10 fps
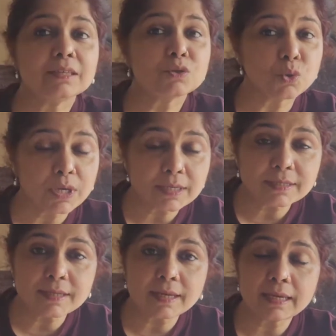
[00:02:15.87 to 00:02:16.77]
So each
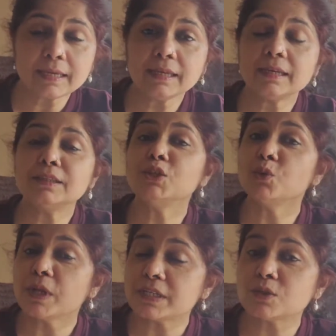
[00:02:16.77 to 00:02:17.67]
day, the
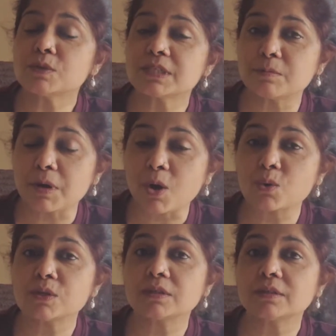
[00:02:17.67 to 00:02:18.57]
new letter was
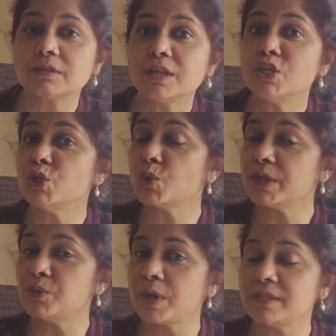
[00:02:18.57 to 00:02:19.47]
about new
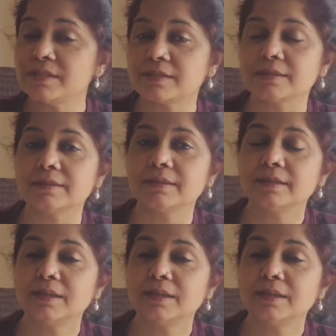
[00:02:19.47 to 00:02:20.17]
adventure,